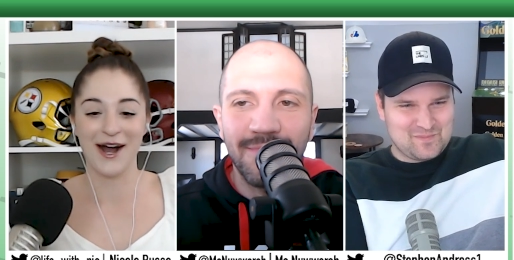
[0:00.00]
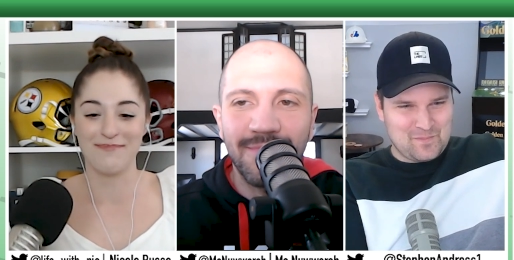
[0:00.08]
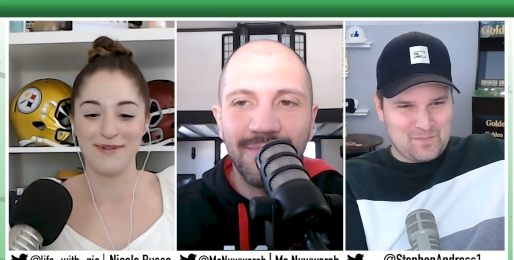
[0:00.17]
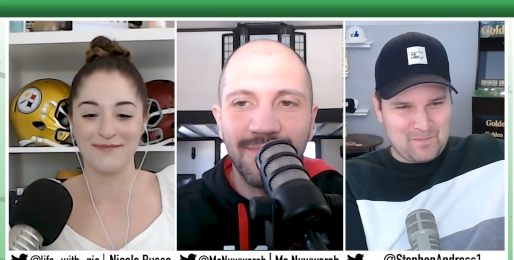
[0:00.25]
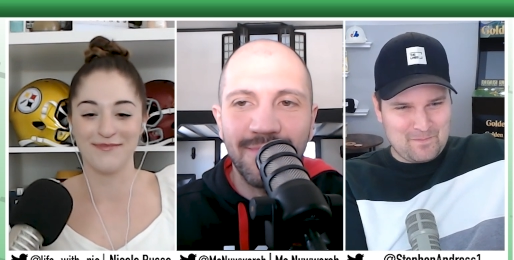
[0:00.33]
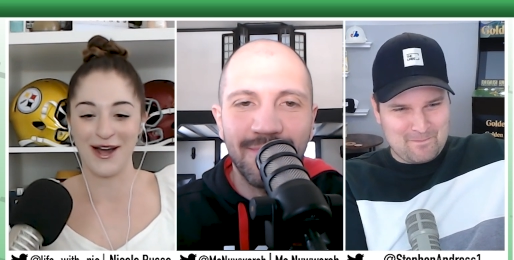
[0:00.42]

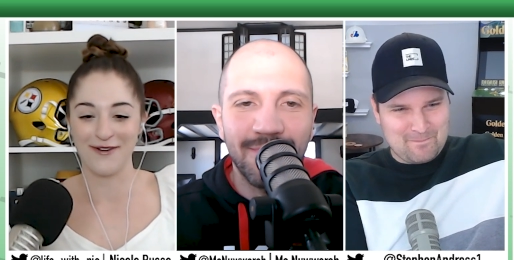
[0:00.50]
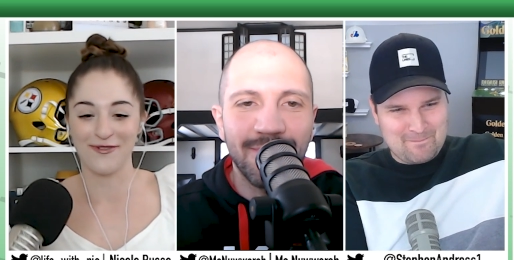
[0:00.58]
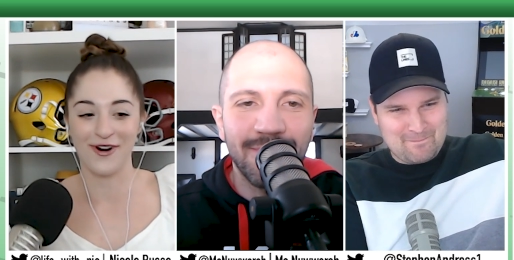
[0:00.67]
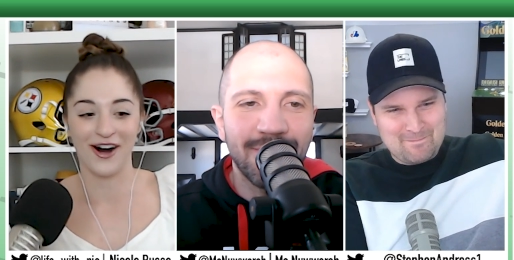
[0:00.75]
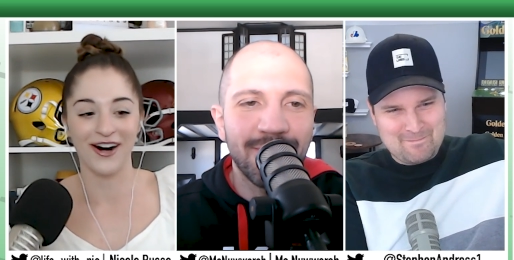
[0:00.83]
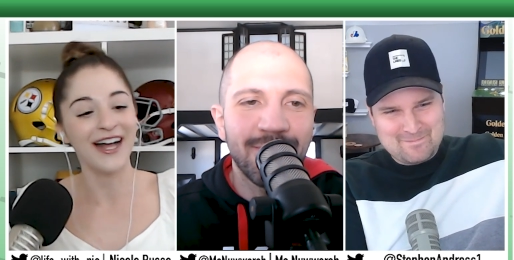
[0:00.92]
Speaker 1: up in my
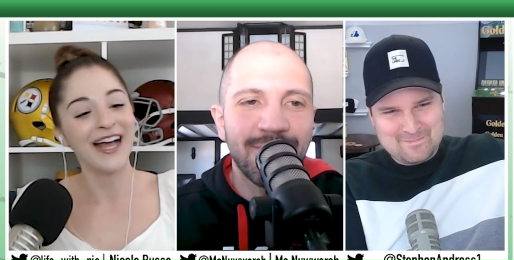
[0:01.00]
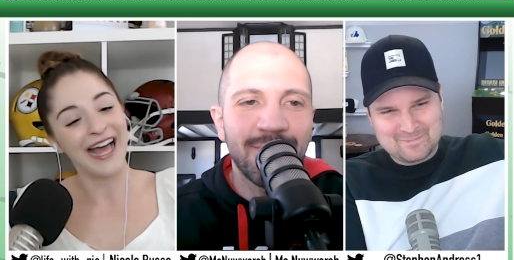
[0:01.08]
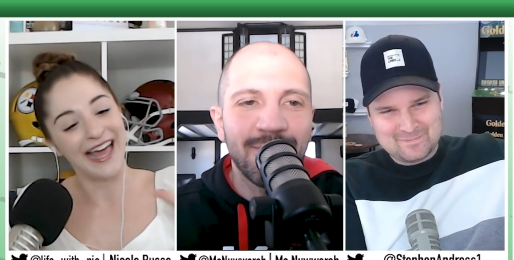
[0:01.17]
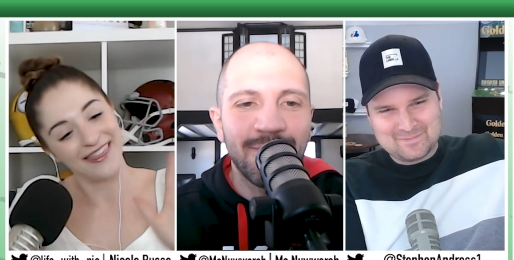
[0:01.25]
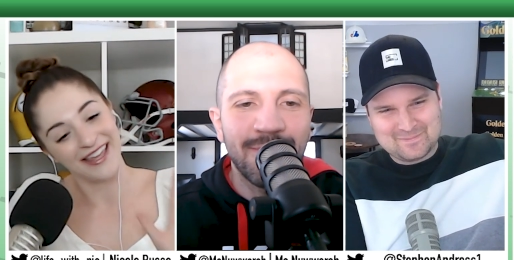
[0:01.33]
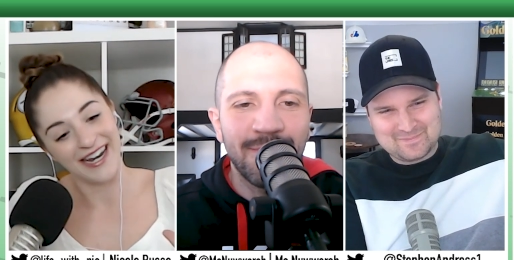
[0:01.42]
wall
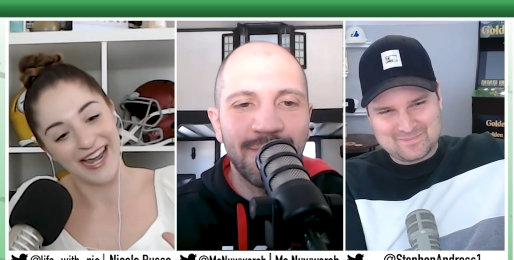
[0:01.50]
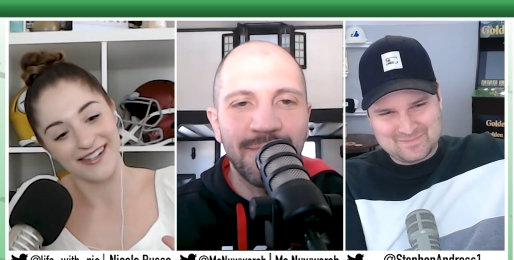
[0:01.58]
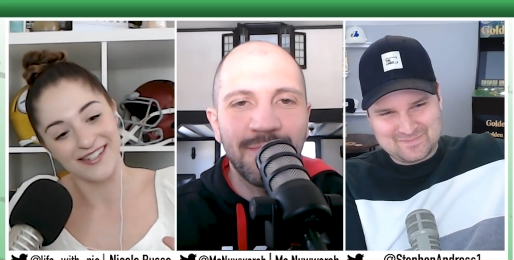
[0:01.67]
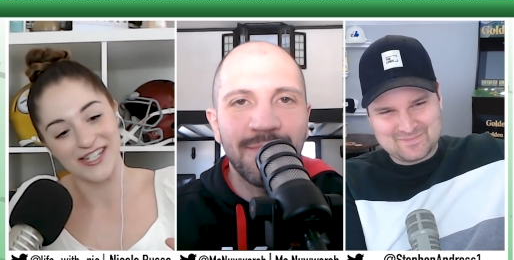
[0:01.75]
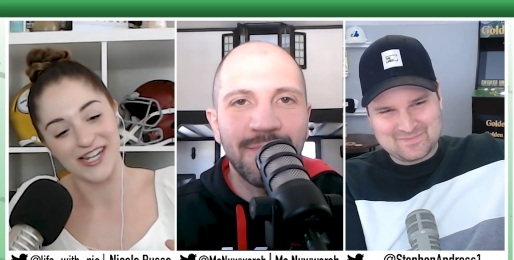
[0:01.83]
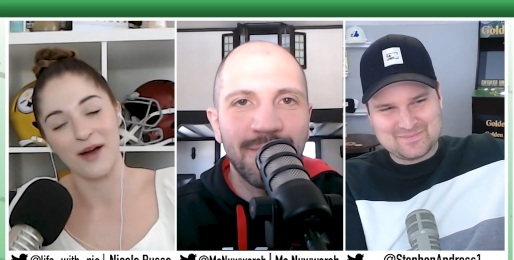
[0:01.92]
and then
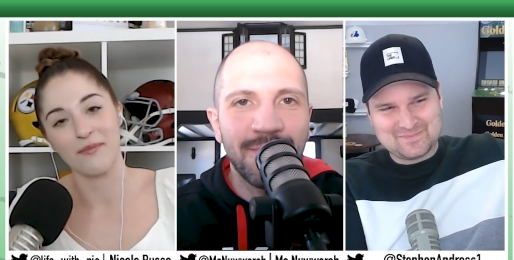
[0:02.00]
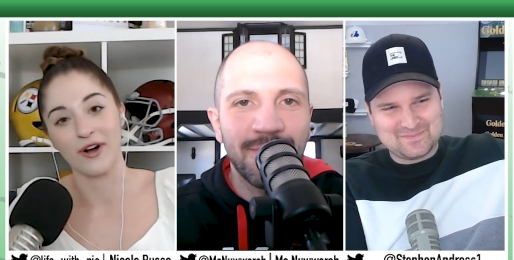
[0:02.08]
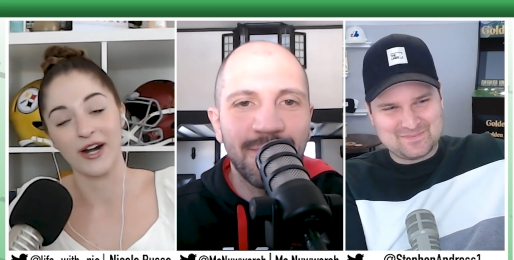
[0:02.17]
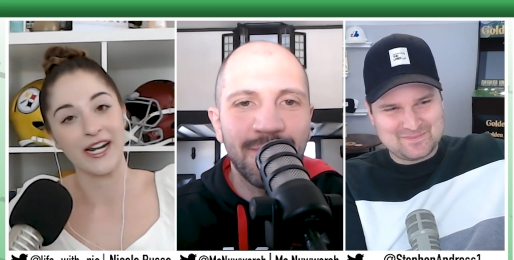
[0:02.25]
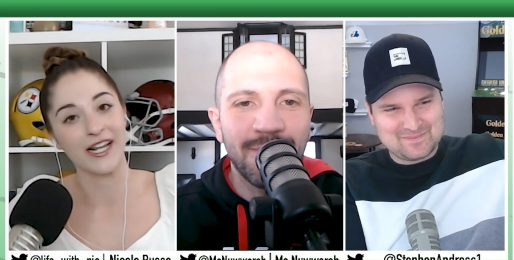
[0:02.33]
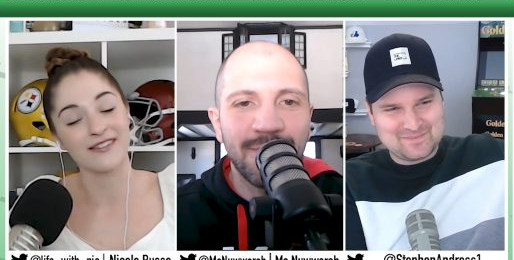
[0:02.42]
next to tom
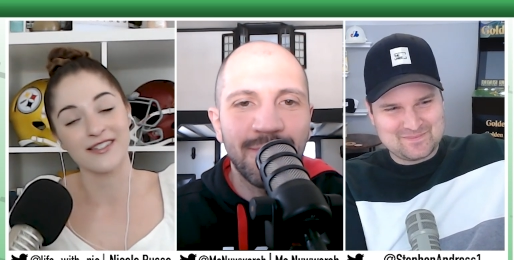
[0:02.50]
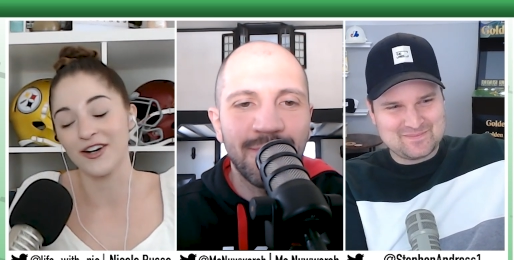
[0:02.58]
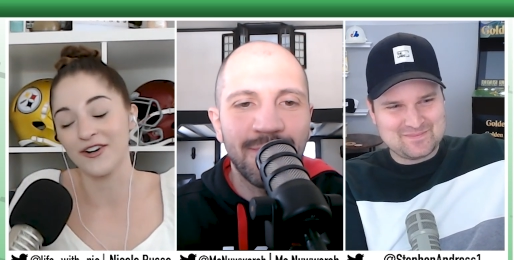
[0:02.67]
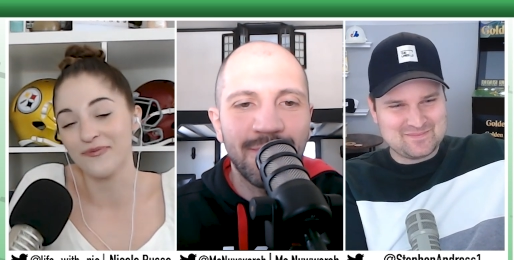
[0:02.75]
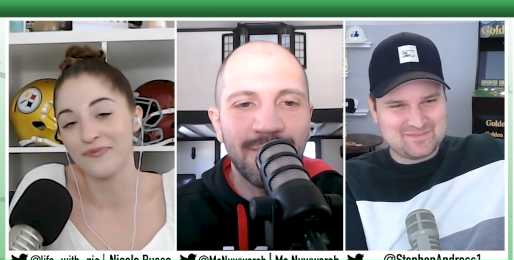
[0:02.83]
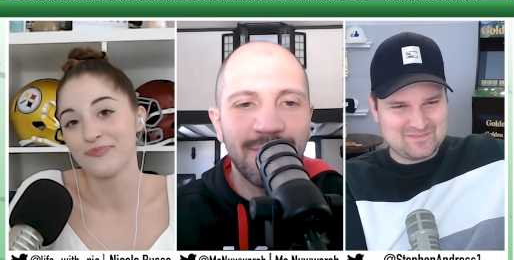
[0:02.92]
brady
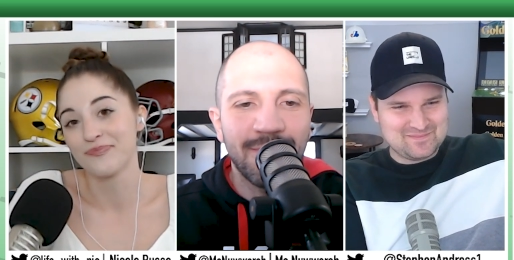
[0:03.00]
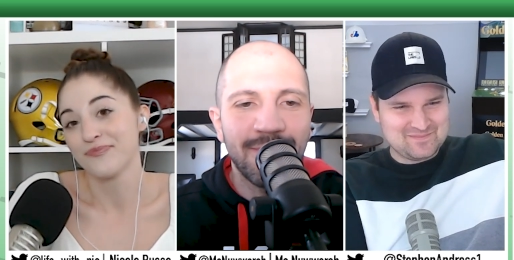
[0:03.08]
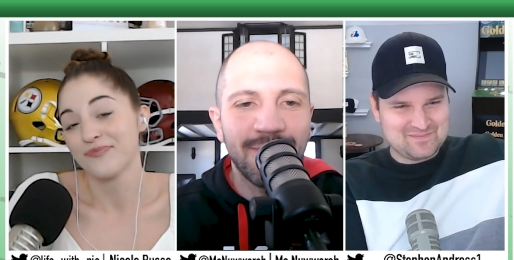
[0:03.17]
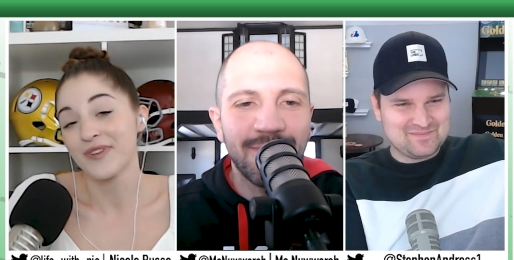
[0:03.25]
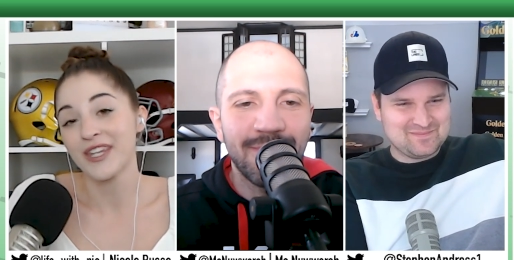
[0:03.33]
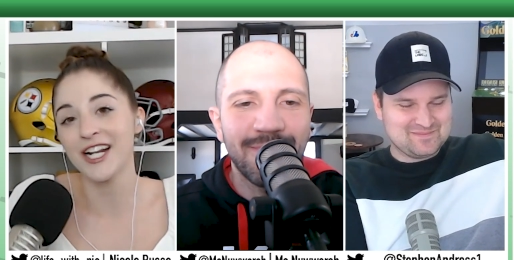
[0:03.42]
so
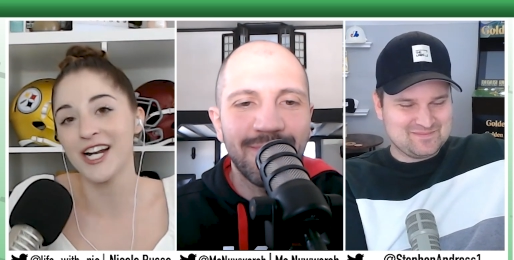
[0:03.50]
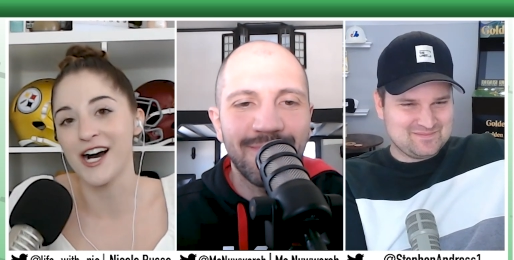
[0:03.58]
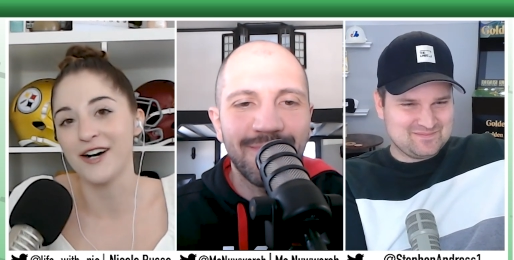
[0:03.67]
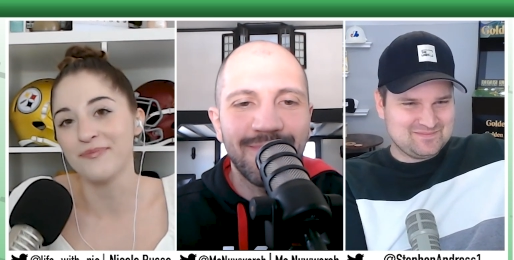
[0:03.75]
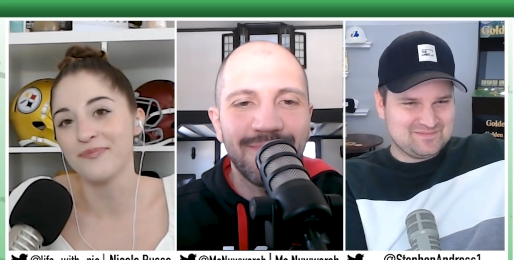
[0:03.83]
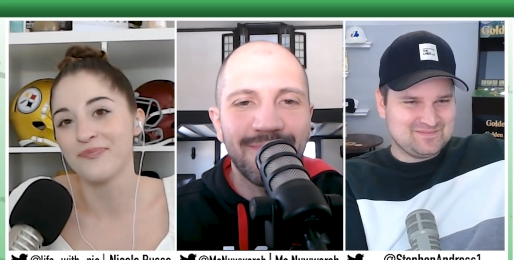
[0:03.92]
you
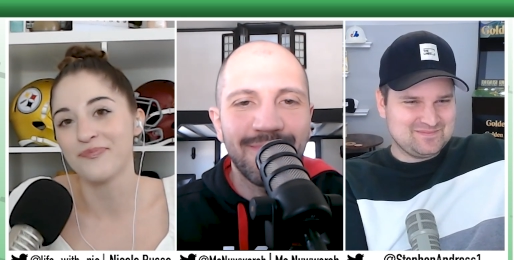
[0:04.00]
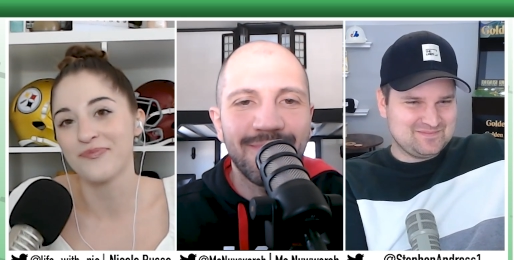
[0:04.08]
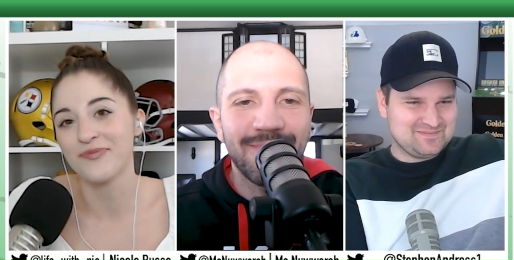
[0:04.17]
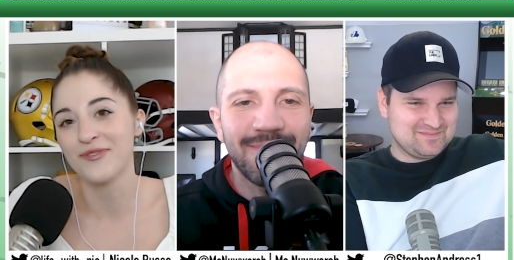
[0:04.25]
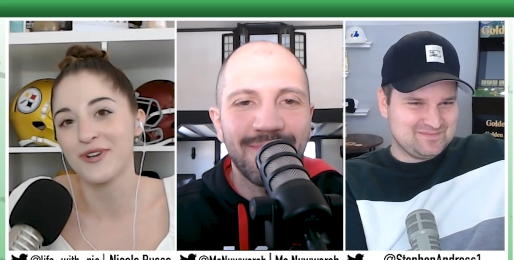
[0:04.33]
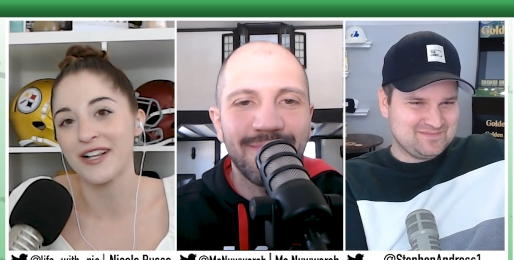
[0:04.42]
know
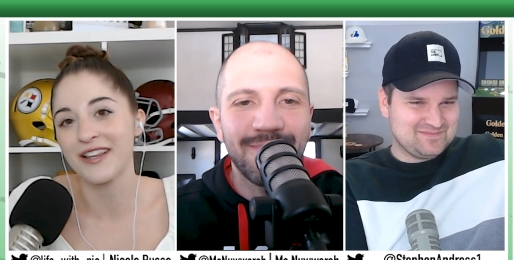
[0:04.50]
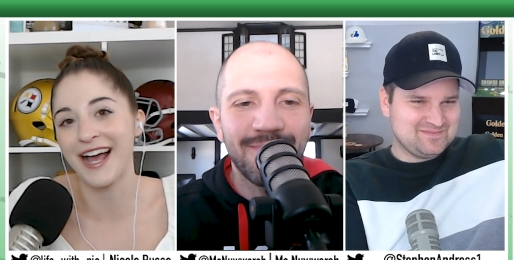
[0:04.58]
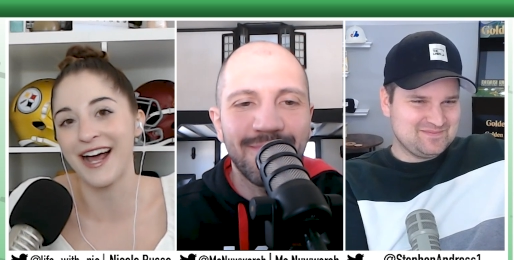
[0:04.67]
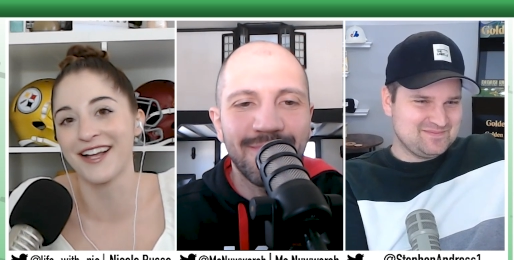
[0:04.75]
really